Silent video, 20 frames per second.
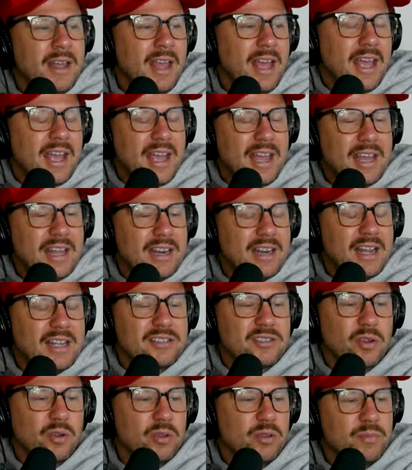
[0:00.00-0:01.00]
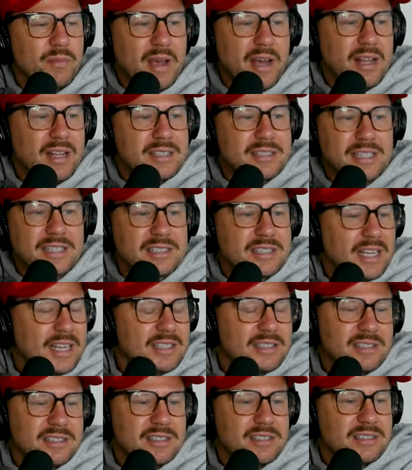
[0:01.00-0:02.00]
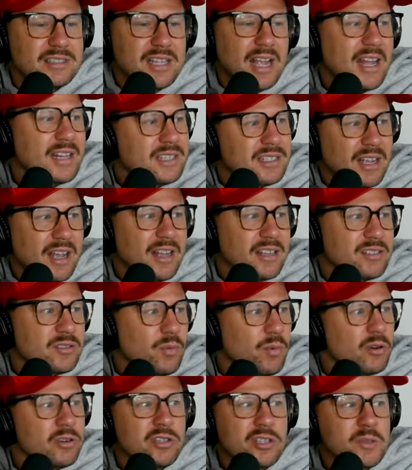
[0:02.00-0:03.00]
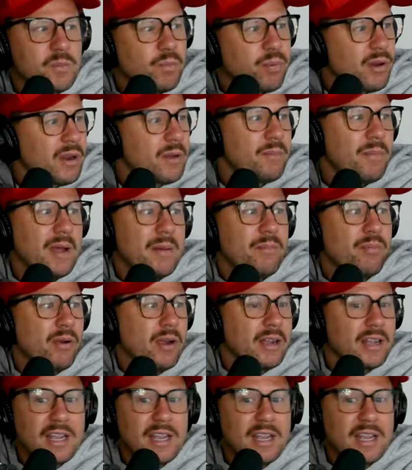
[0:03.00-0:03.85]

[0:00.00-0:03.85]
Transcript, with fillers: And I told Mel, I was like, that's that's us. We're just brick by brick.